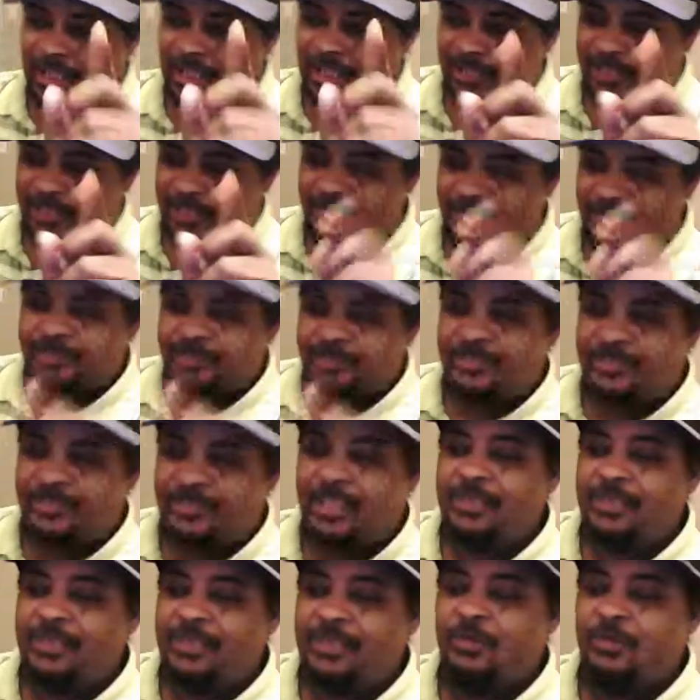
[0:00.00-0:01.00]
As they
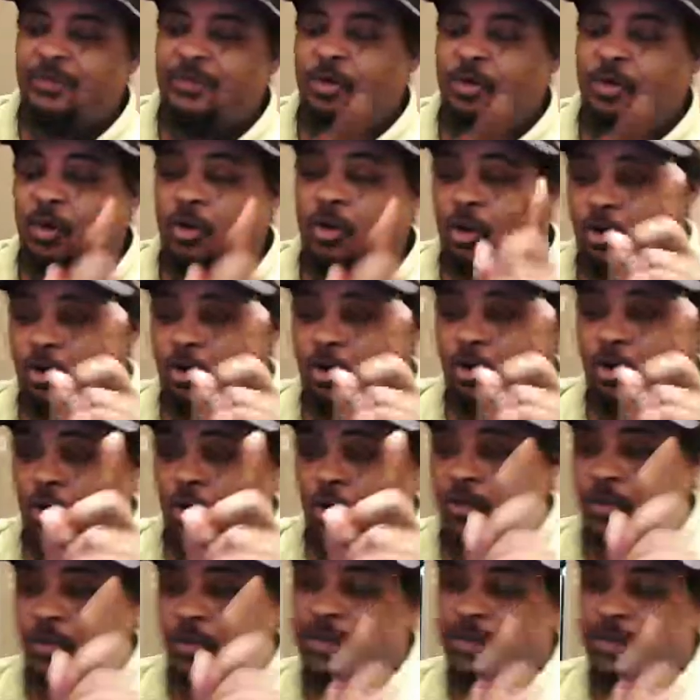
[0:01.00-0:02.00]
say
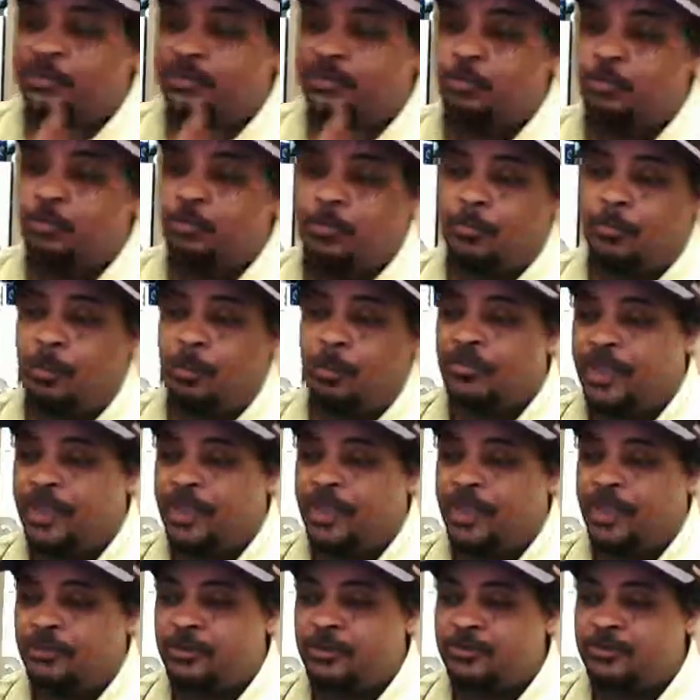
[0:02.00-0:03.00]
on that Super Bowl
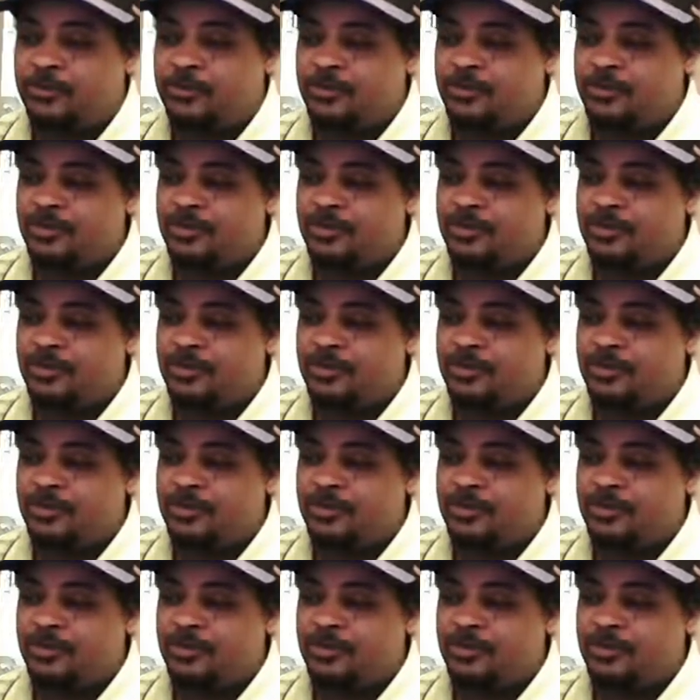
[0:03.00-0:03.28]
channel.